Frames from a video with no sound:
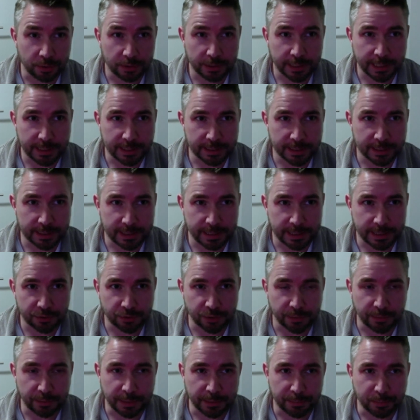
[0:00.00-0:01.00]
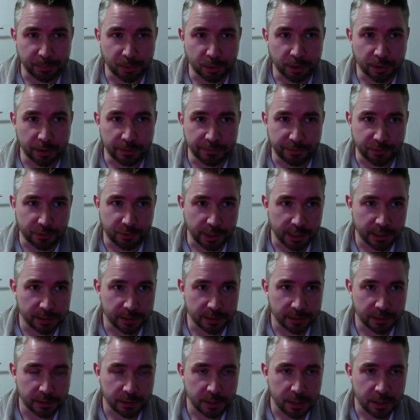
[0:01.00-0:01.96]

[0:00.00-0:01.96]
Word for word: That's extremely important for us.